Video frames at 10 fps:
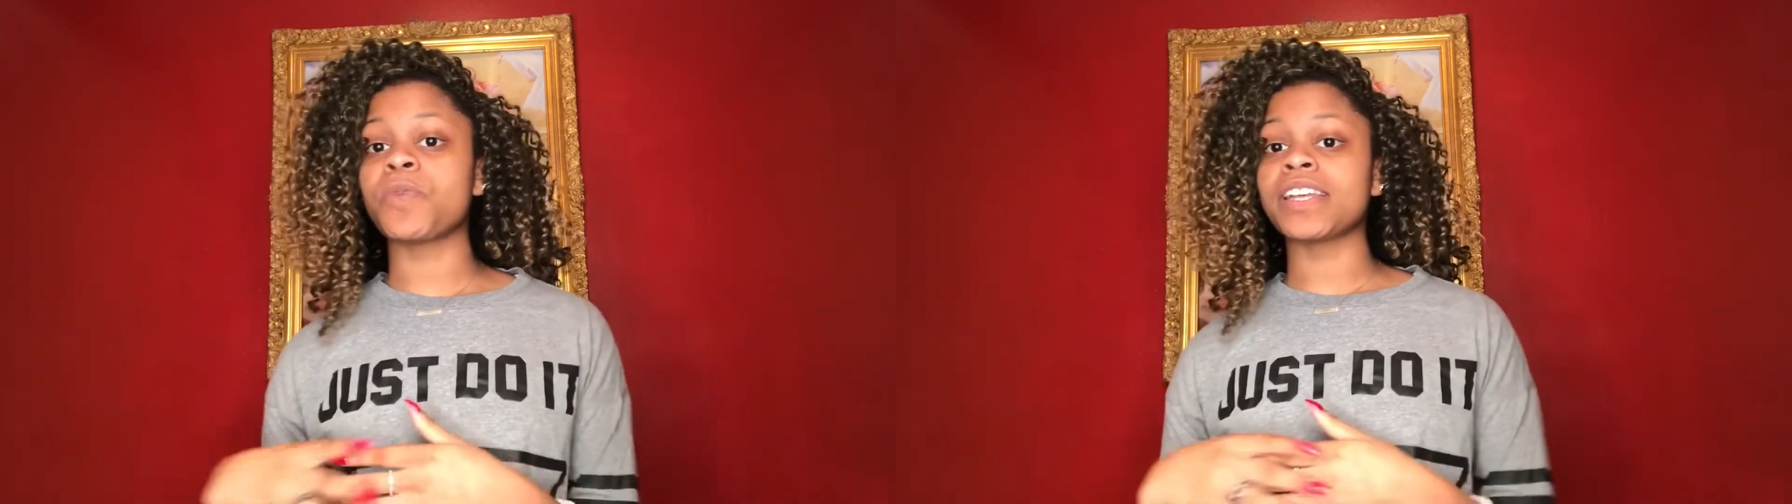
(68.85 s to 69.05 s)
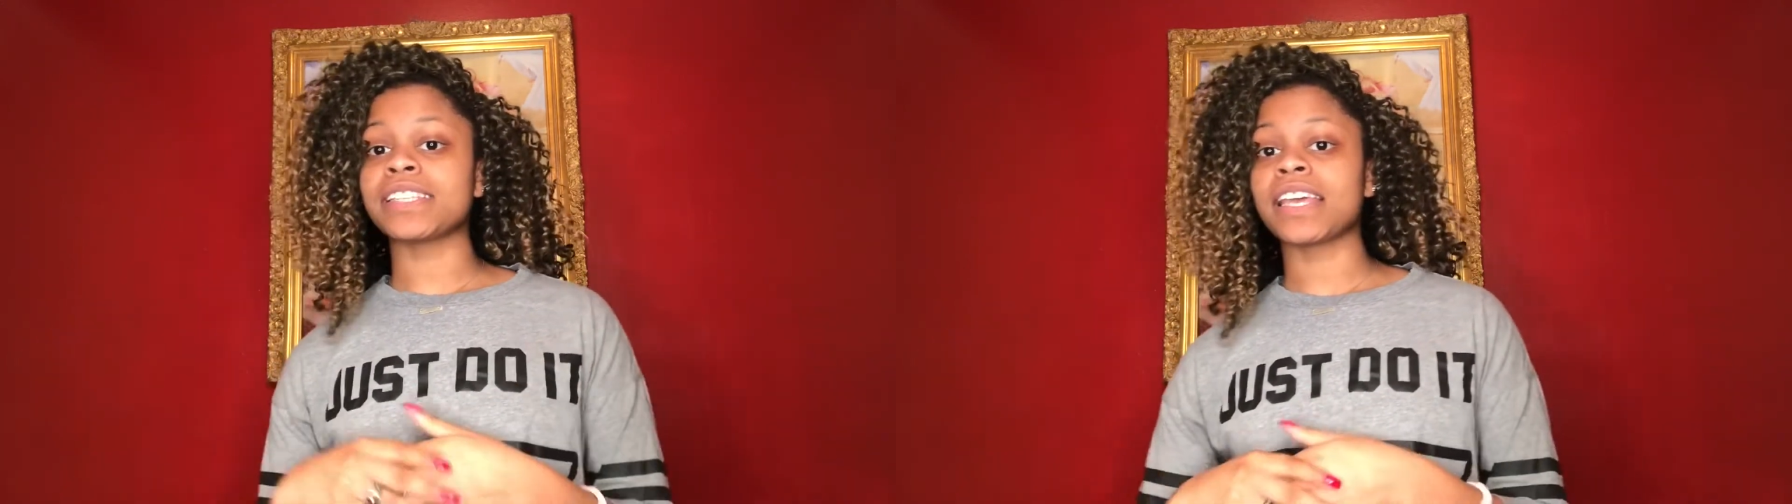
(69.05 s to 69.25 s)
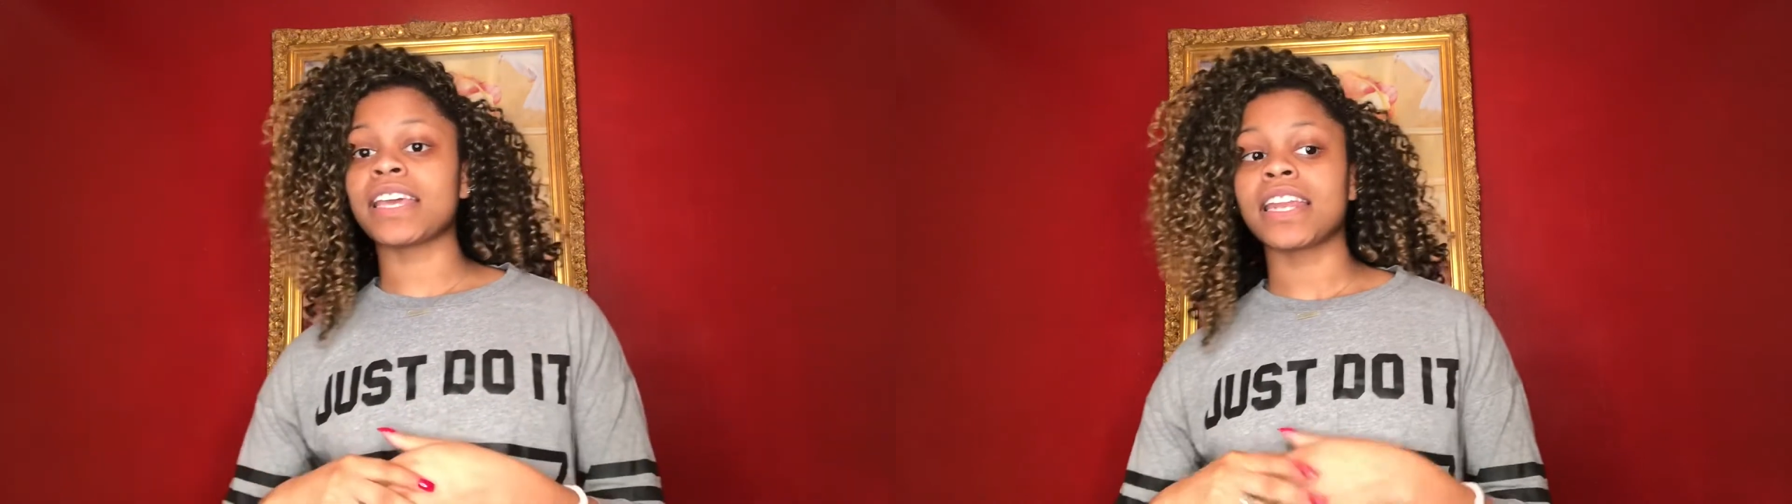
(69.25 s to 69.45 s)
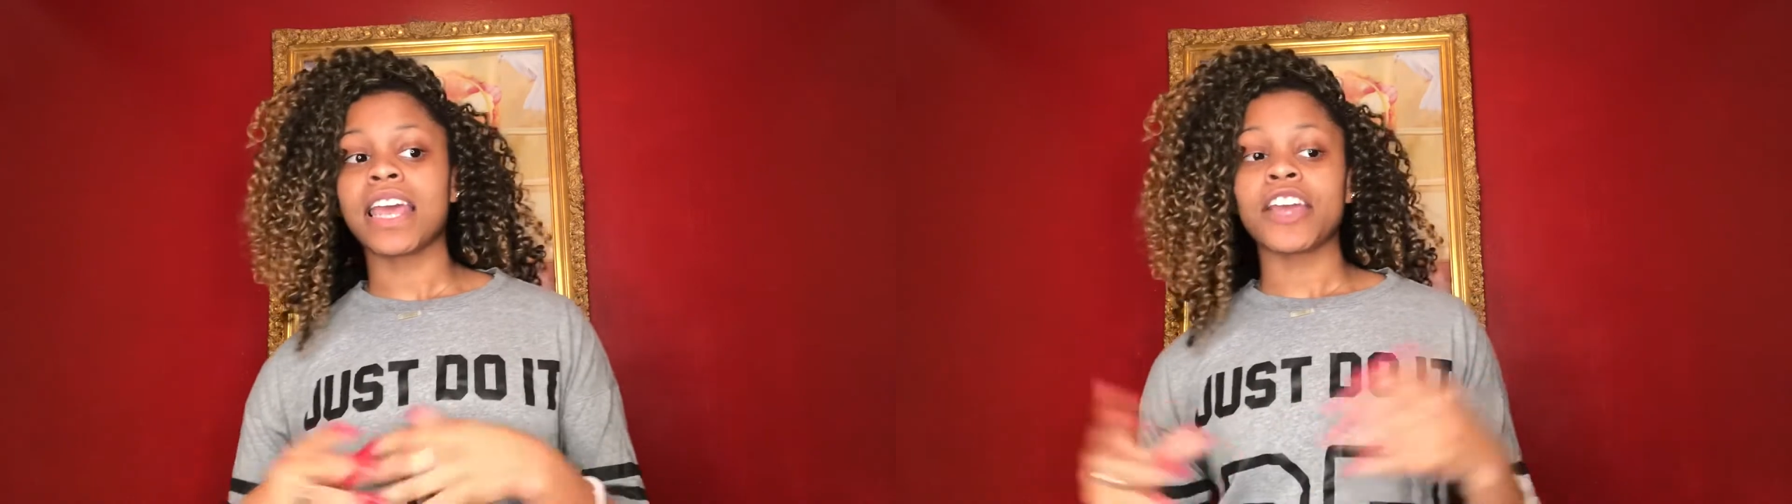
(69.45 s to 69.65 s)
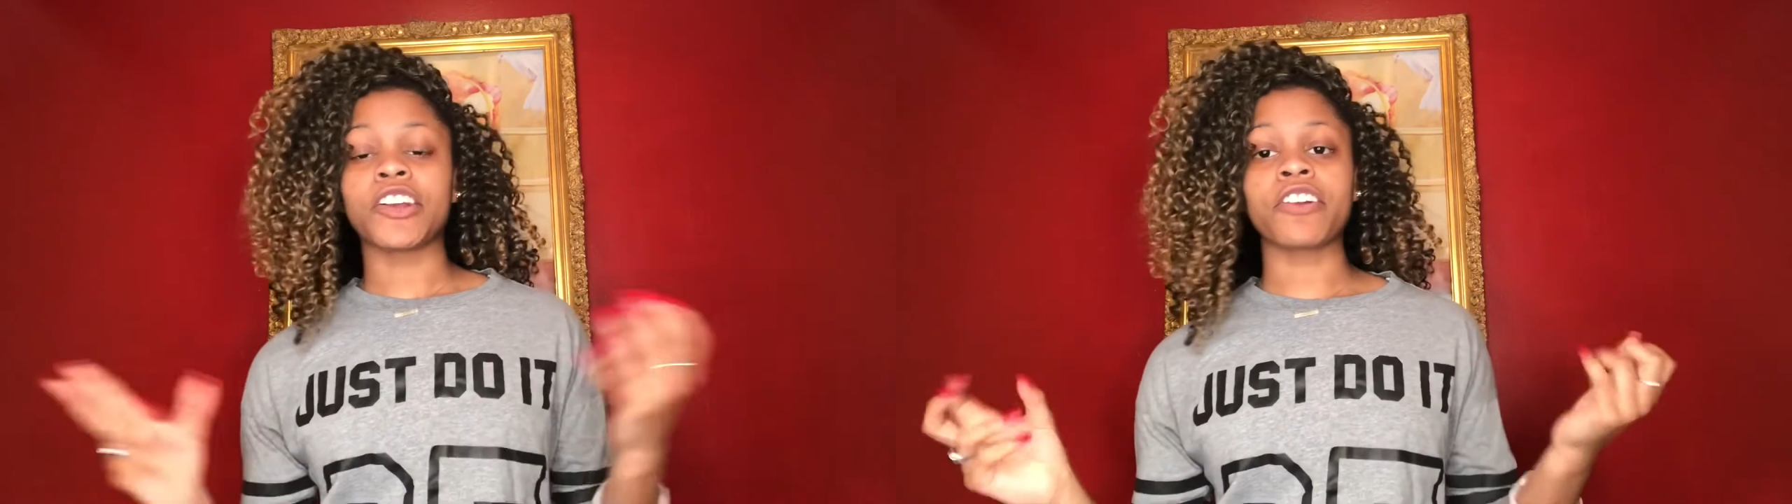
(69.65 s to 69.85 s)

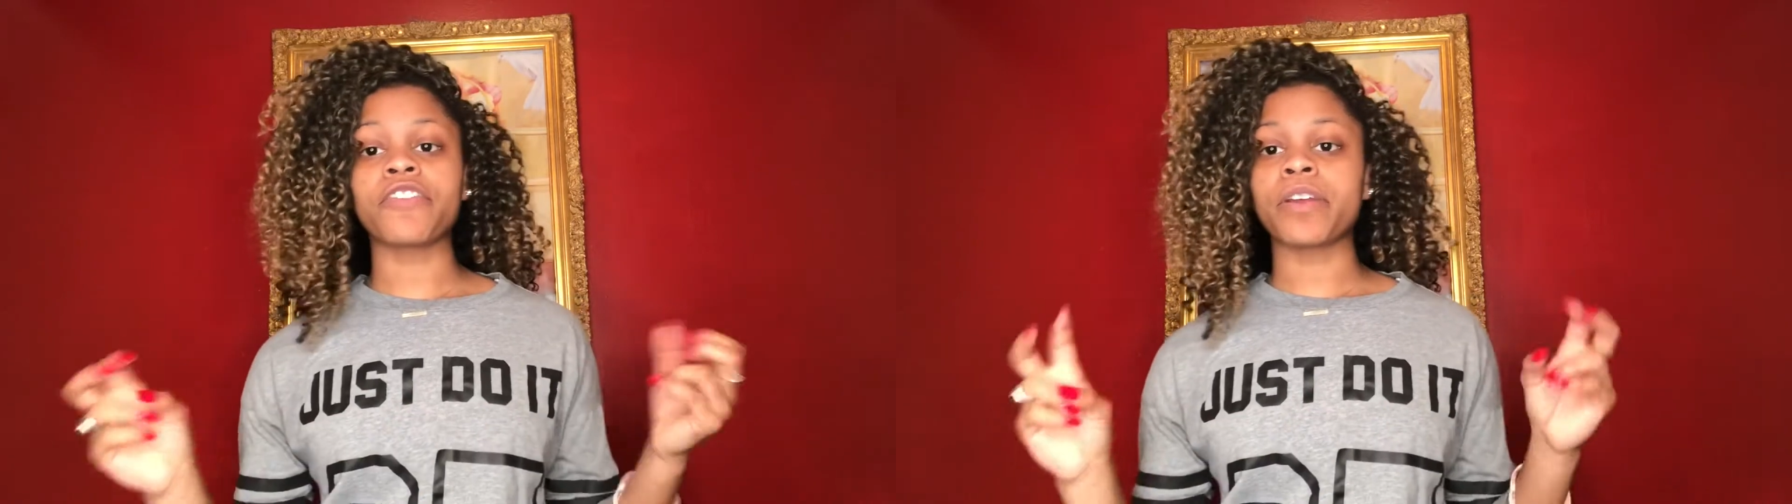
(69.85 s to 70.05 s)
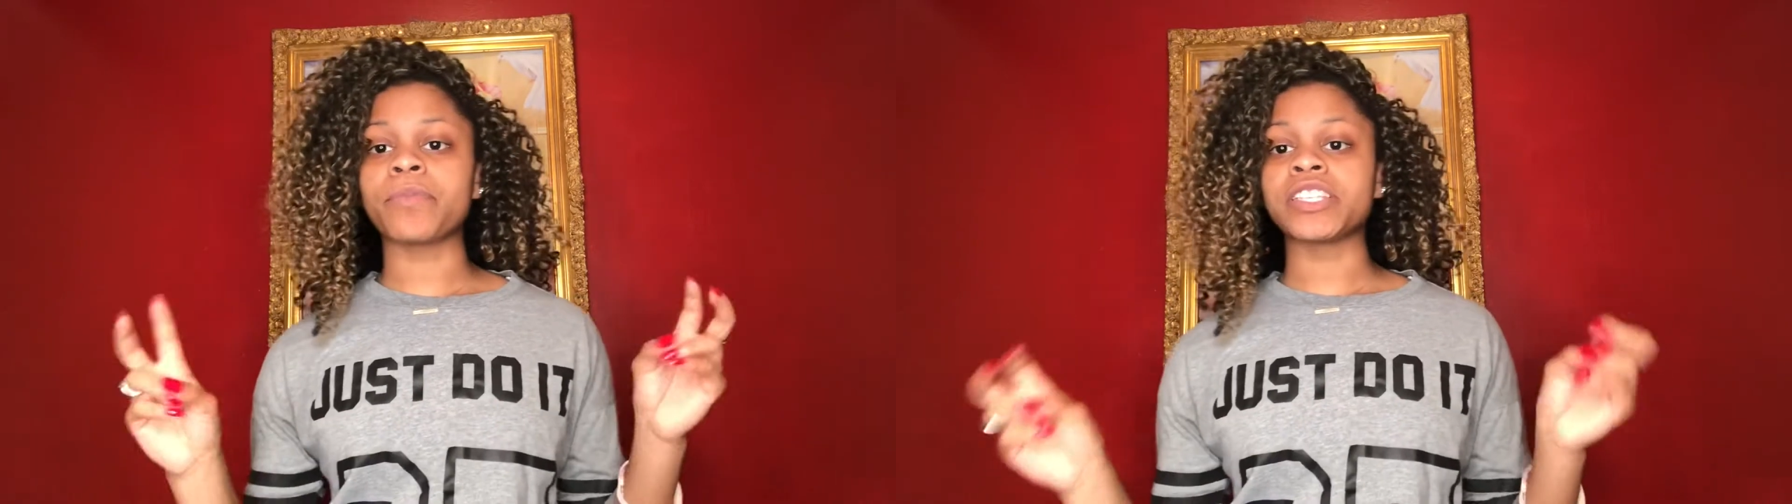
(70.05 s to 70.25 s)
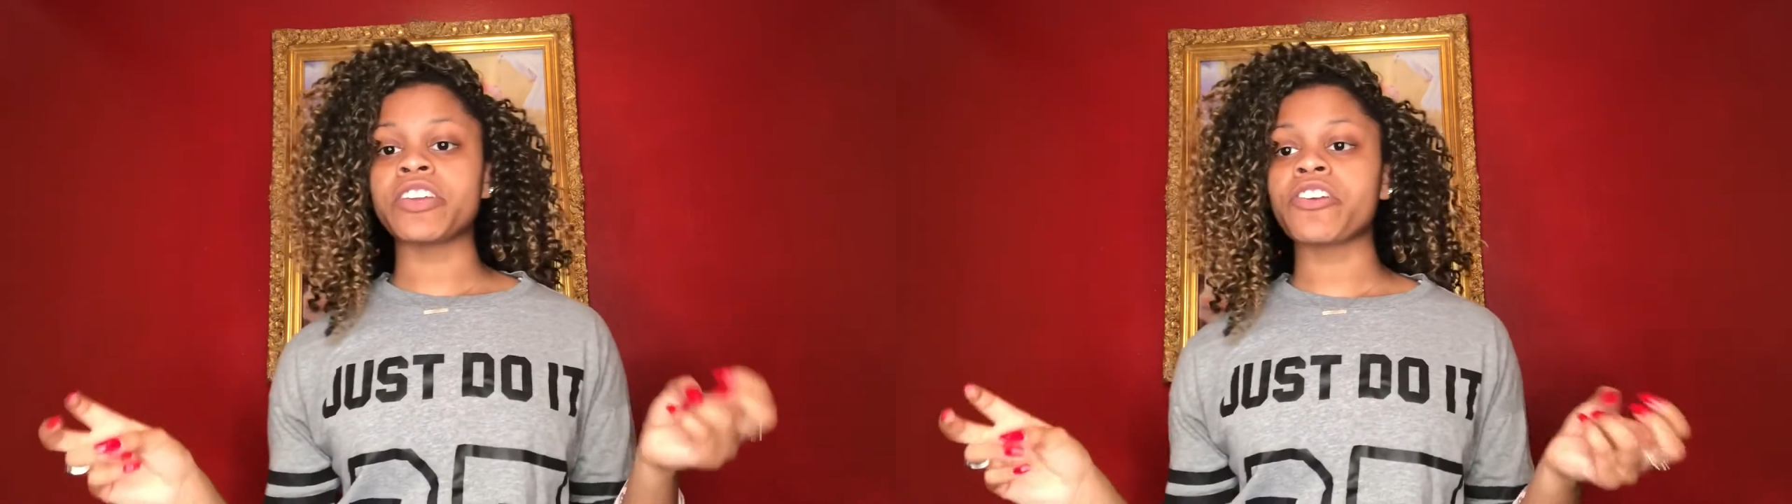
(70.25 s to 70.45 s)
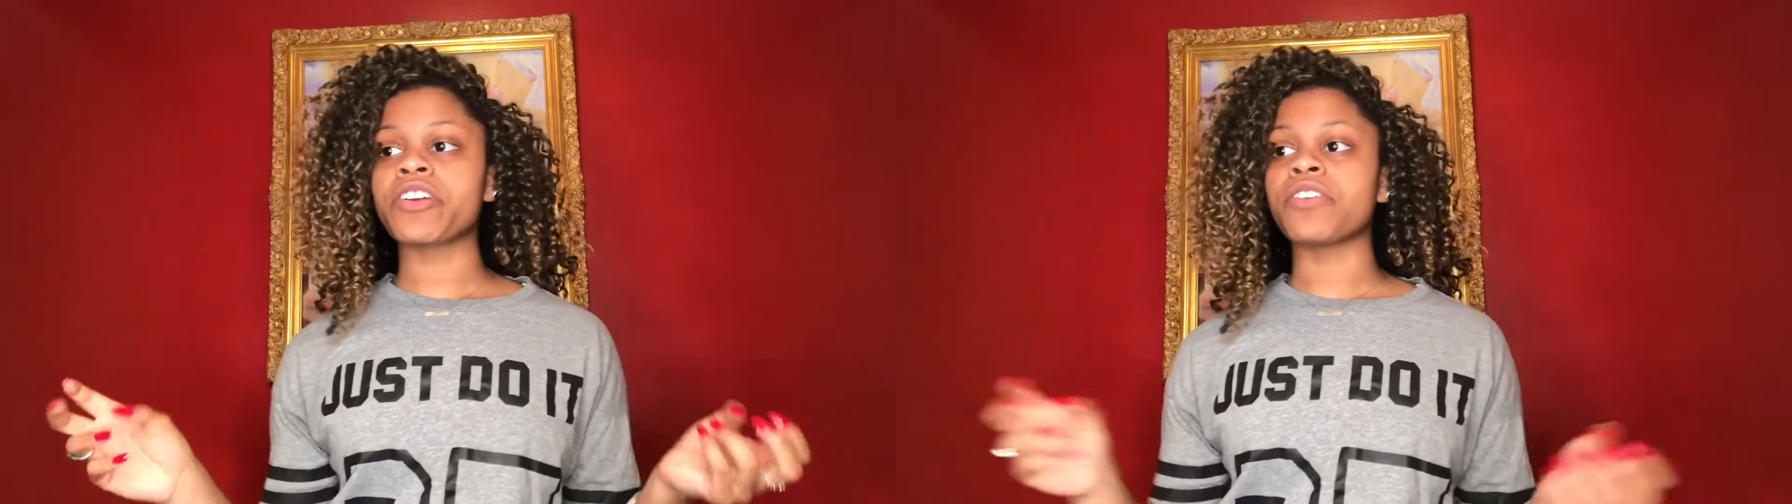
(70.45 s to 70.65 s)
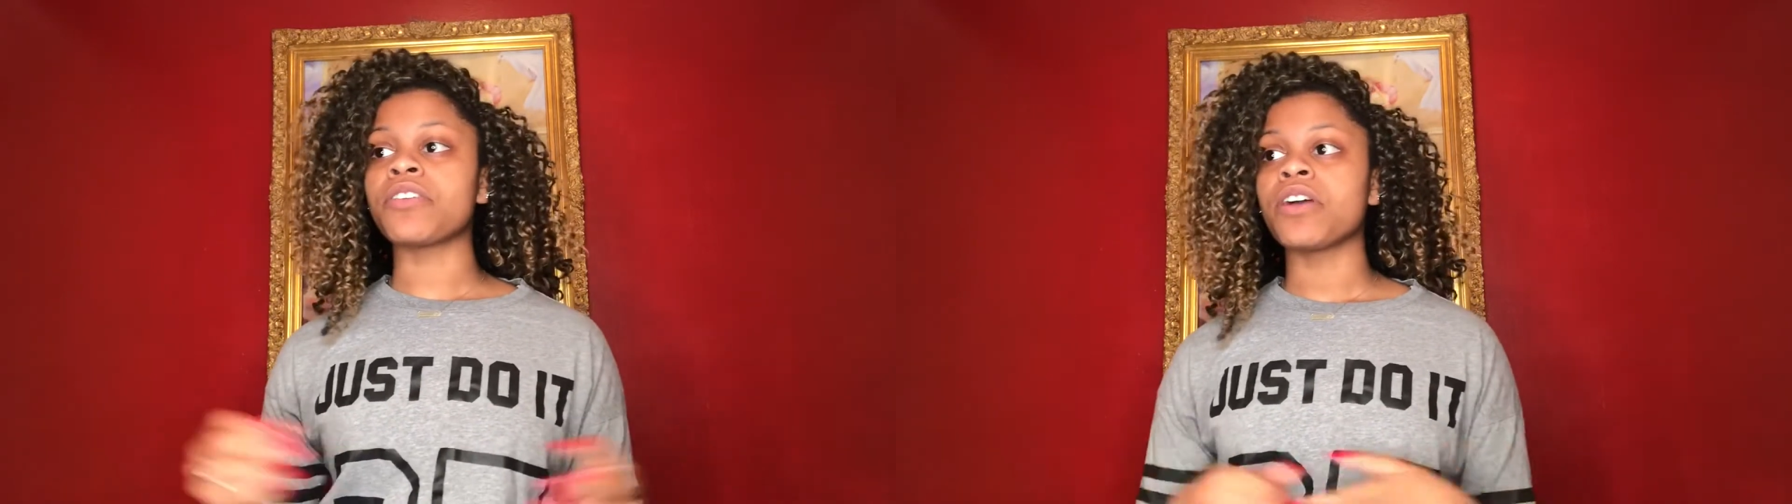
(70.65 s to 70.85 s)
wasn't girlfriend
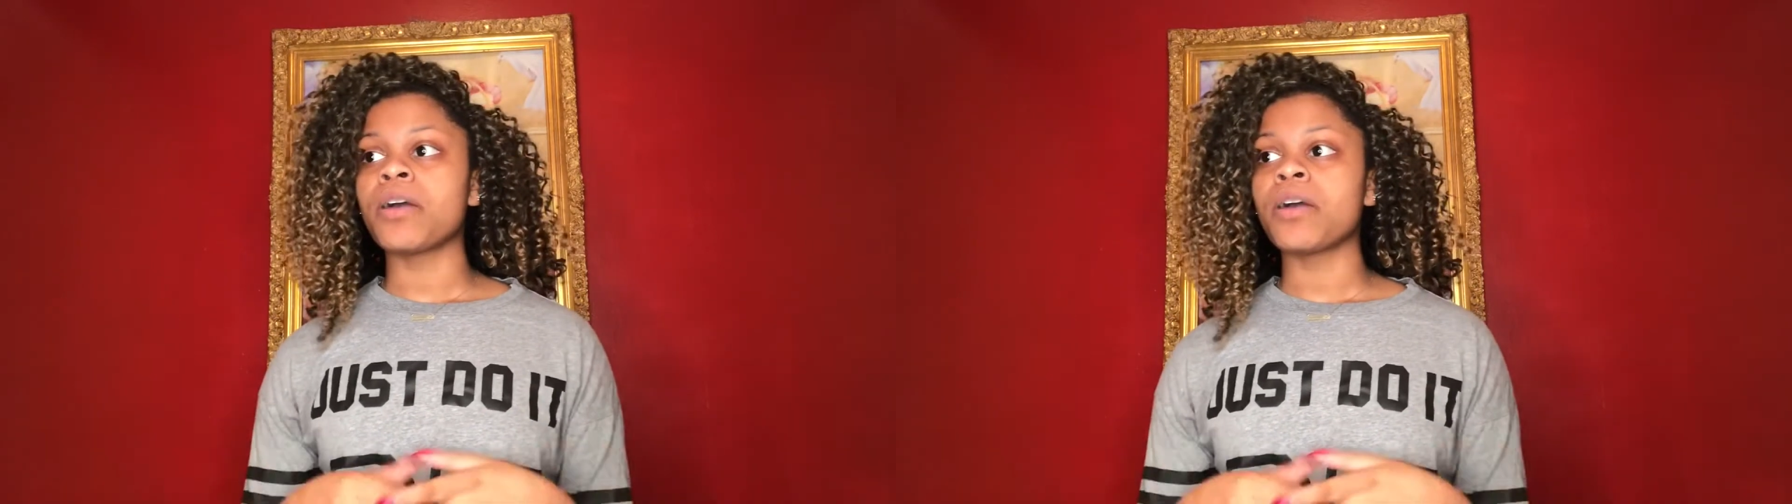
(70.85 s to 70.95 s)
material